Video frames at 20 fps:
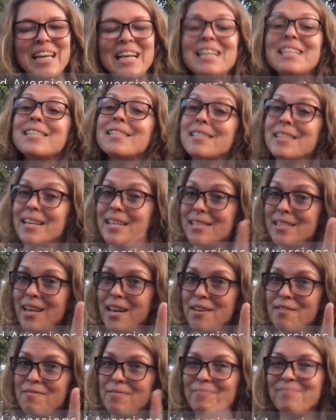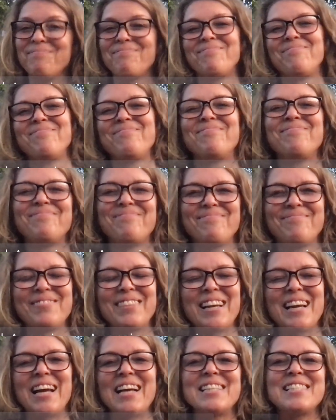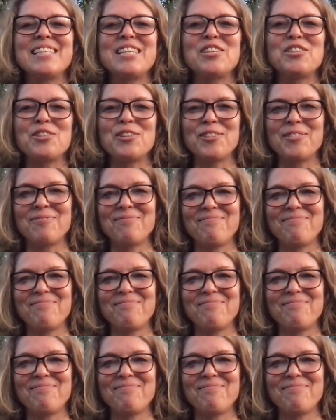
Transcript: Stay safe and see you soon.